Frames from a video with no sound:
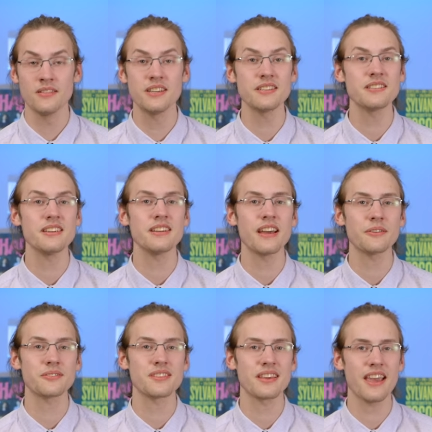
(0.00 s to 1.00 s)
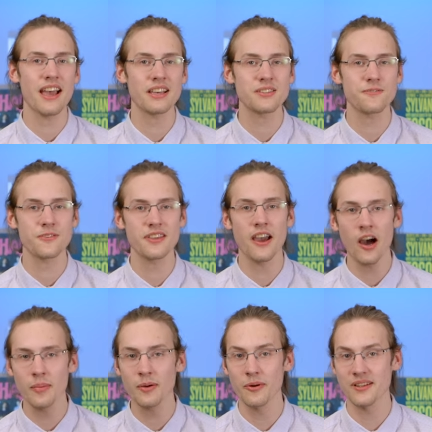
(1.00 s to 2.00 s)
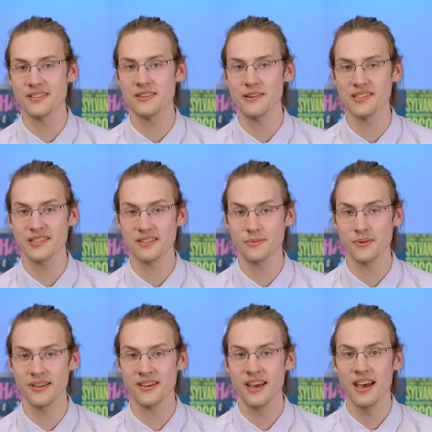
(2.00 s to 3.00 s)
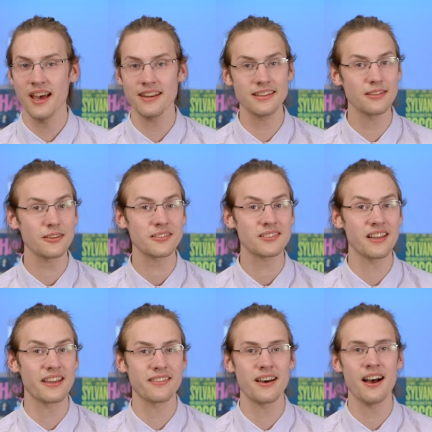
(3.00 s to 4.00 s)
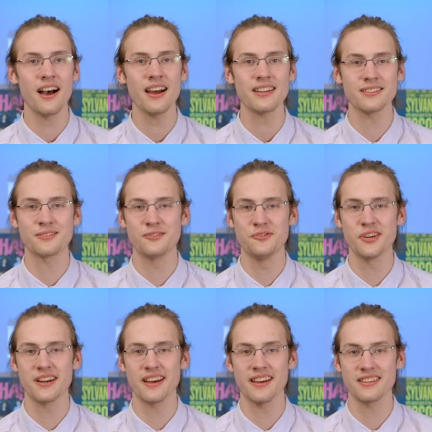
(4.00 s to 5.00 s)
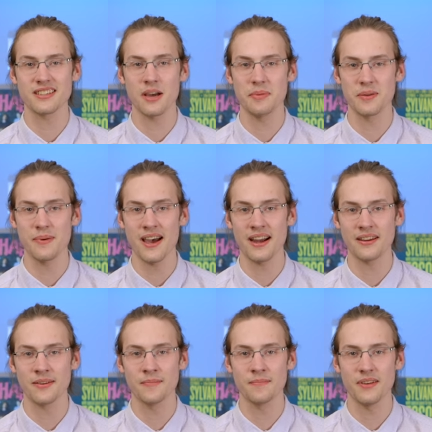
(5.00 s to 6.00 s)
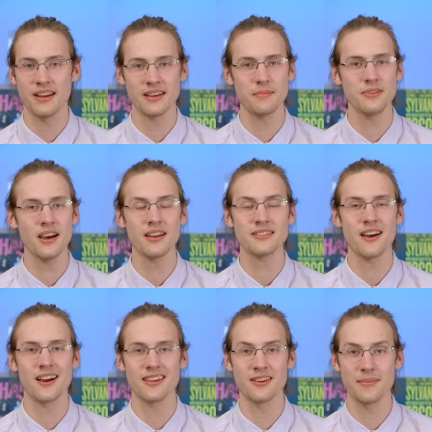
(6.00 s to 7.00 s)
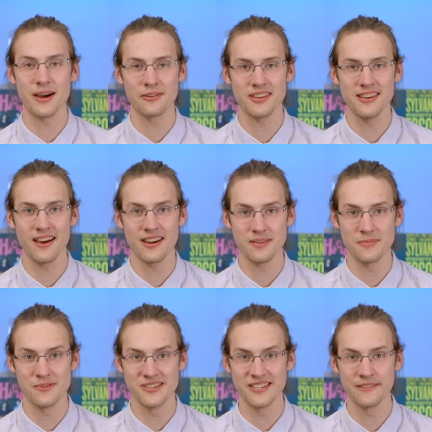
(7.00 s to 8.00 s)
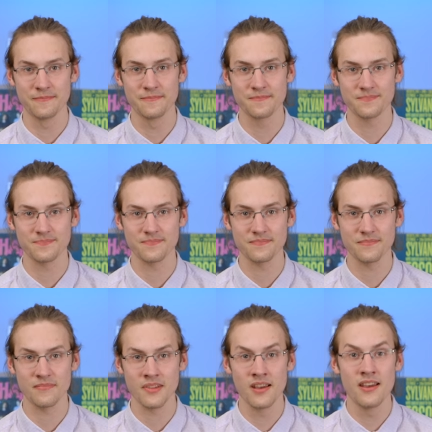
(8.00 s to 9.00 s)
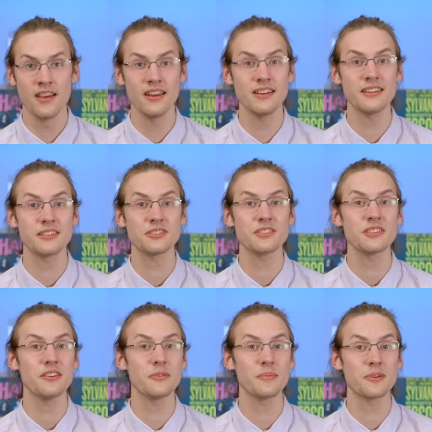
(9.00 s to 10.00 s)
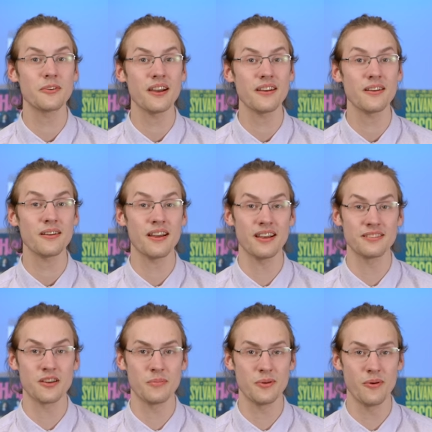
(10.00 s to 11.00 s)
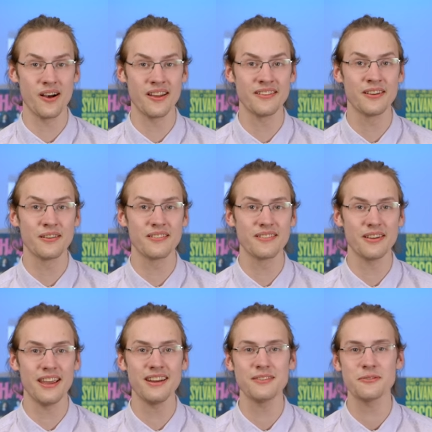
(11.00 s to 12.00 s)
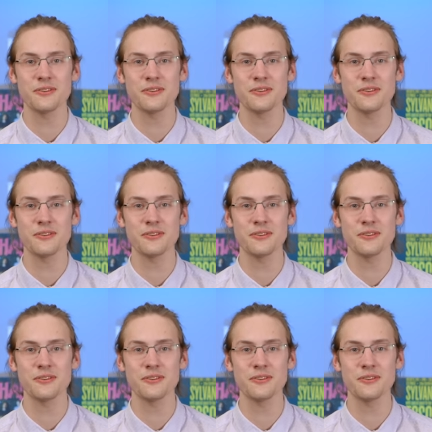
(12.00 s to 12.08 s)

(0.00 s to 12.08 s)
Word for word: Disney announced the cast for the Obi-Wan series this week, and it looks like the hottest Jedi is coming back. And I'm not talking about Ki Adi Mundi. Bruh. In addition to Ewan McGregor as Obi-Wan, Hayden